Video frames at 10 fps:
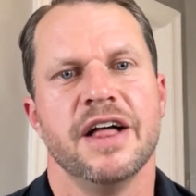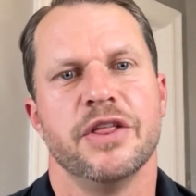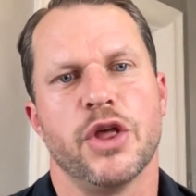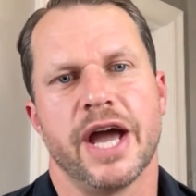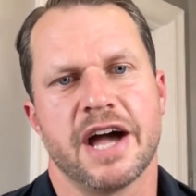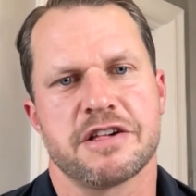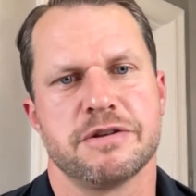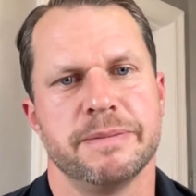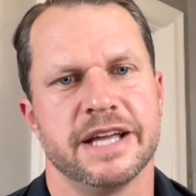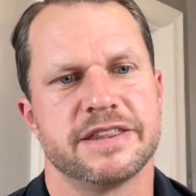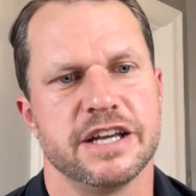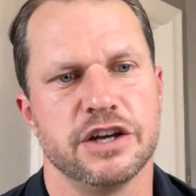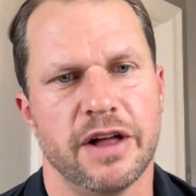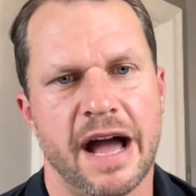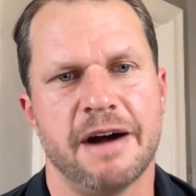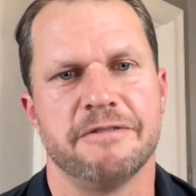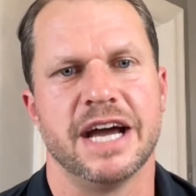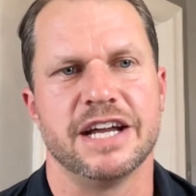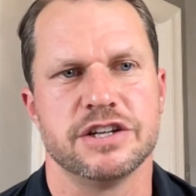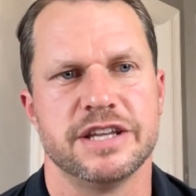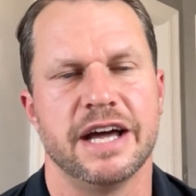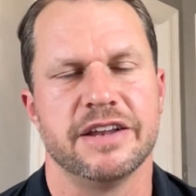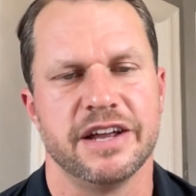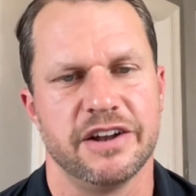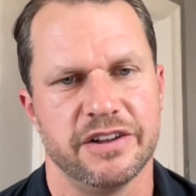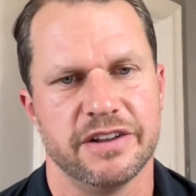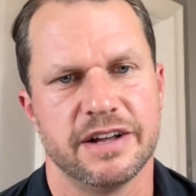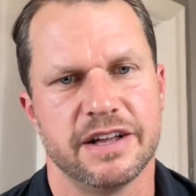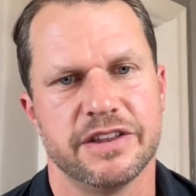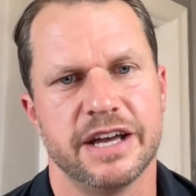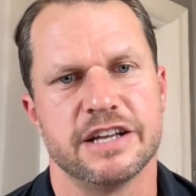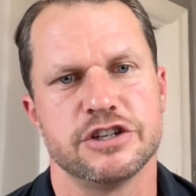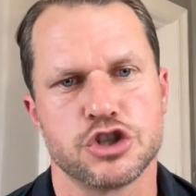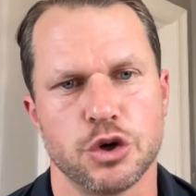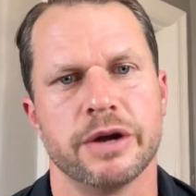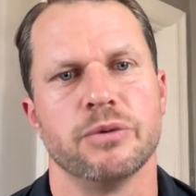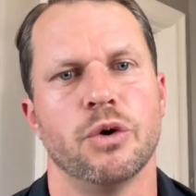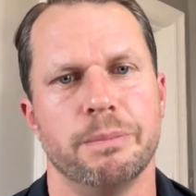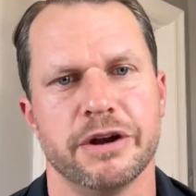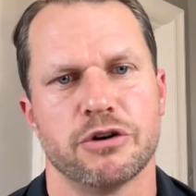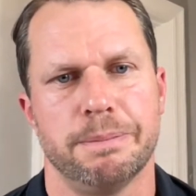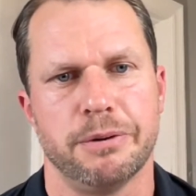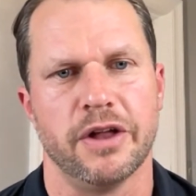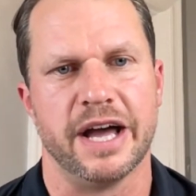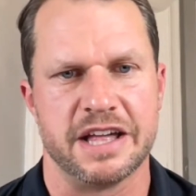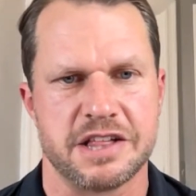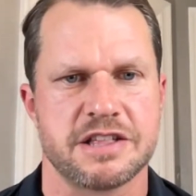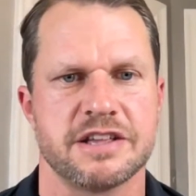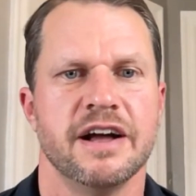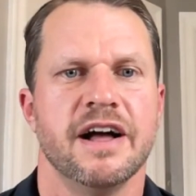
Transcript: that they estimate that you'll have that joint will be replaced.